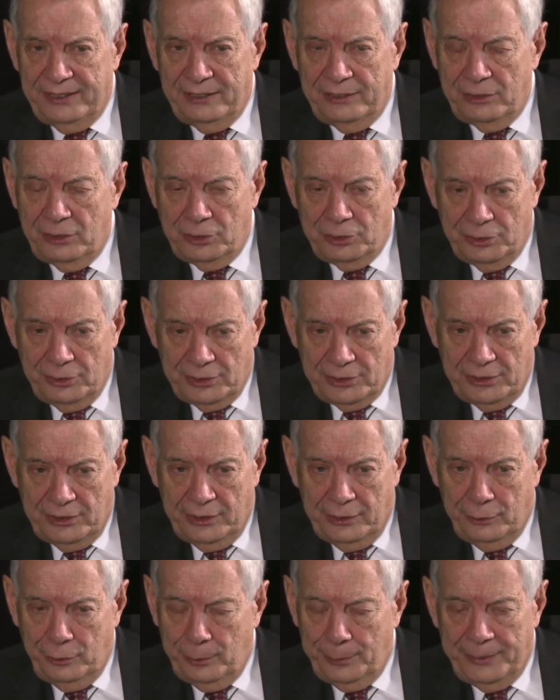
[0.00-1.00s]
Are you sure it's
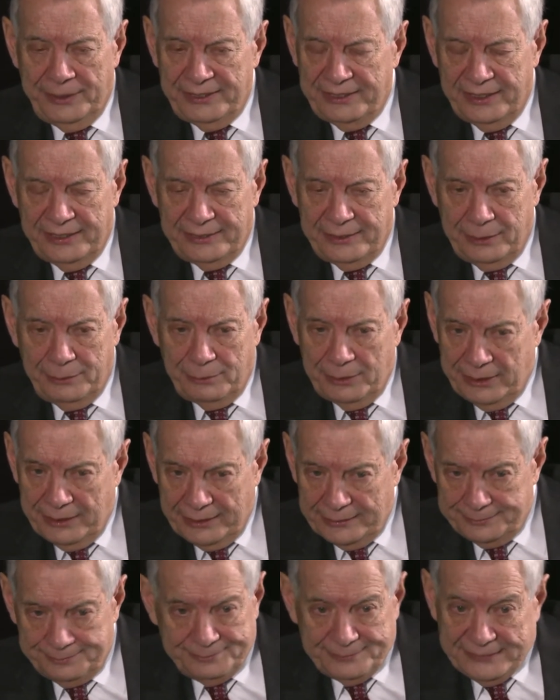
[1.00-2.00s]
not herpes? And I said, well,